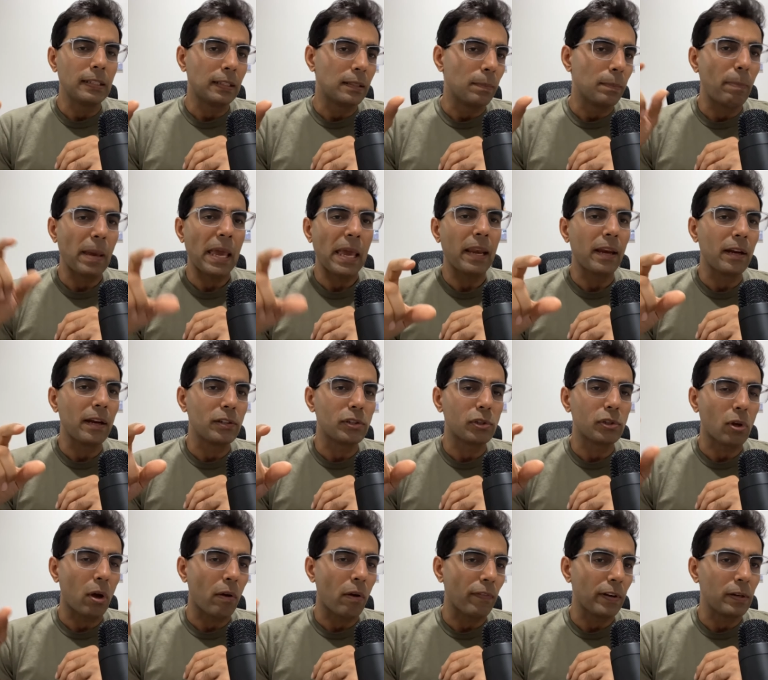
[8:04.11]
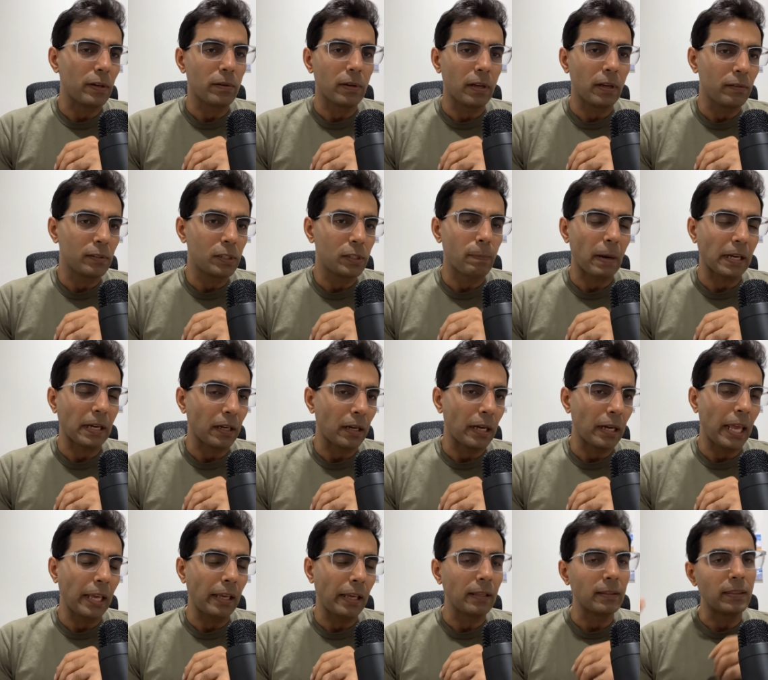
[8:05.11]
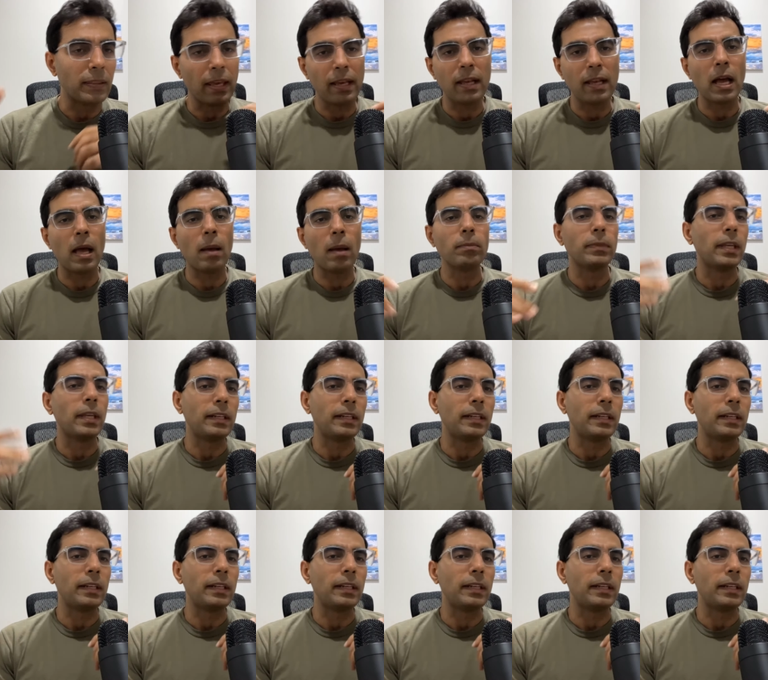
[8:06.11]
that the parents of in- Inspector Negi they come,